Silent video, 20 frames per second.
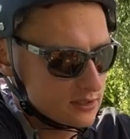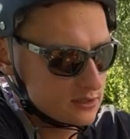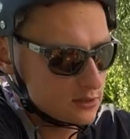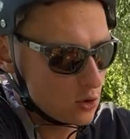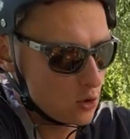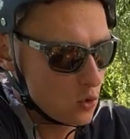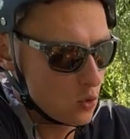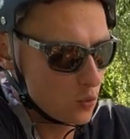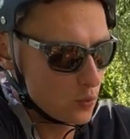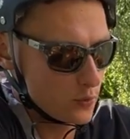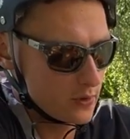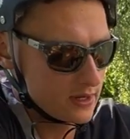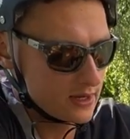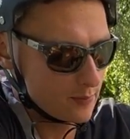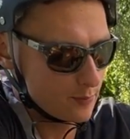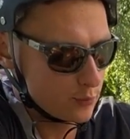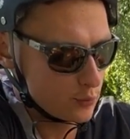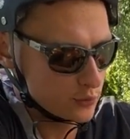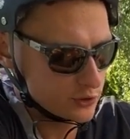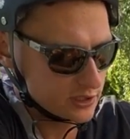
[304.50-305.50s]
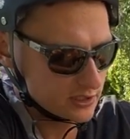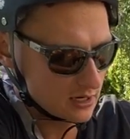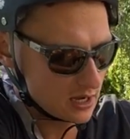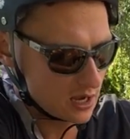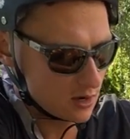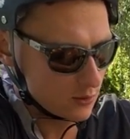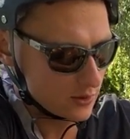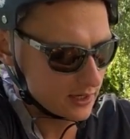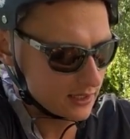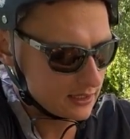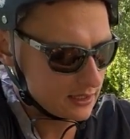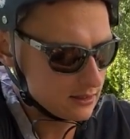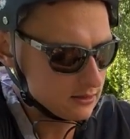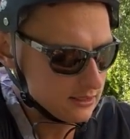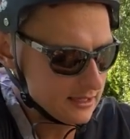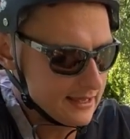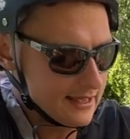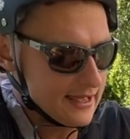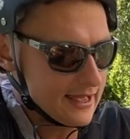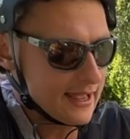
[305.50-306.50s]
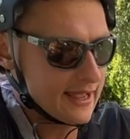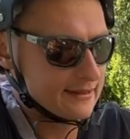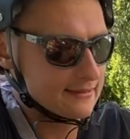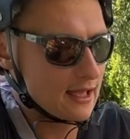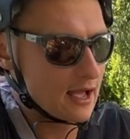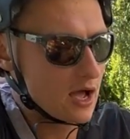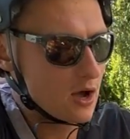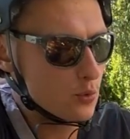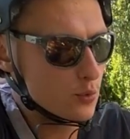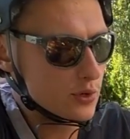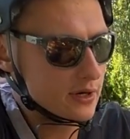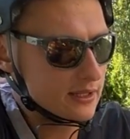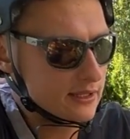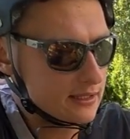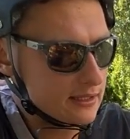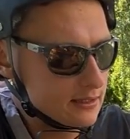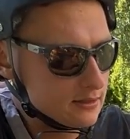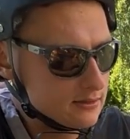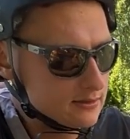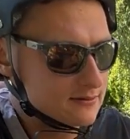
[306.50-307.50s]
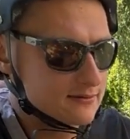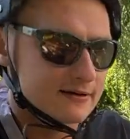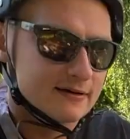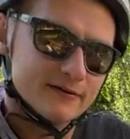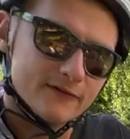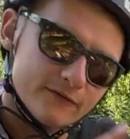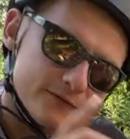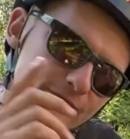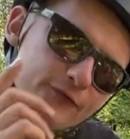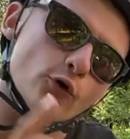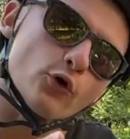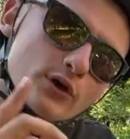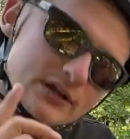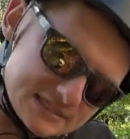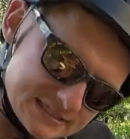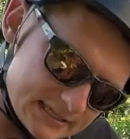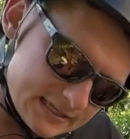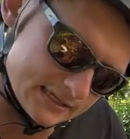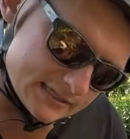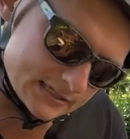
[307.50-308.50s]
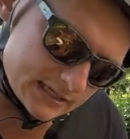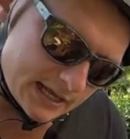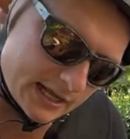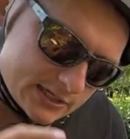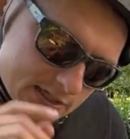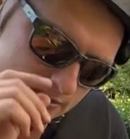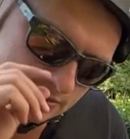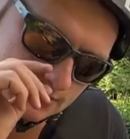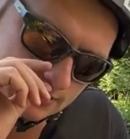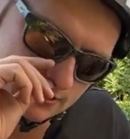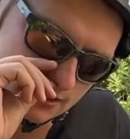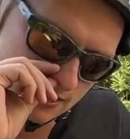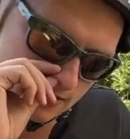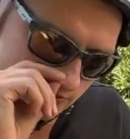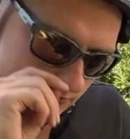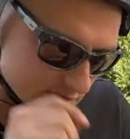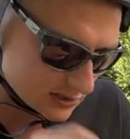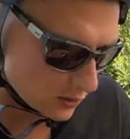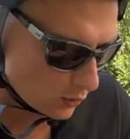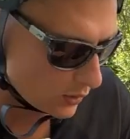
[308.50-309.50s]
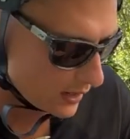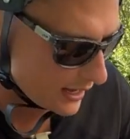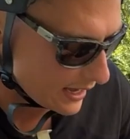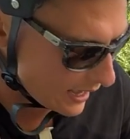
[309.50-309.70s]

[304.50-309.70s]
the toe we are pushing our heel, and our heel firstly scratching the ground. So